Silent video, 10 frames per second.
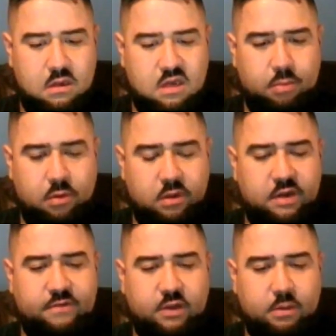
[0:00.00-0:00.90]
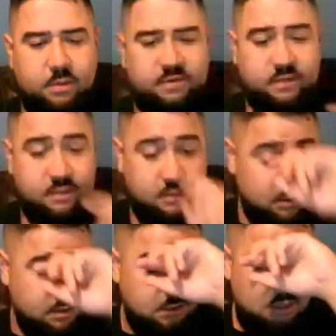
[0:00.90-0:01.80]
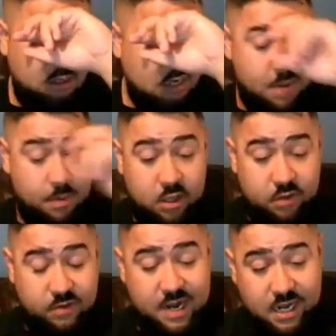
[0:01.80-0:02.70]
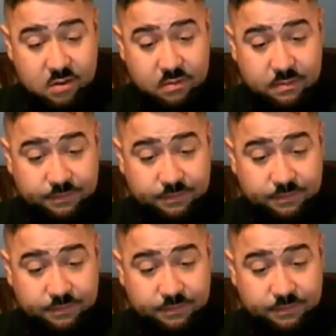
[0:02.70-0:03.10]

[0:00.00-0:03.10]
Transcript: I'm pulling it out for you motherfuckers. I'm on there right now.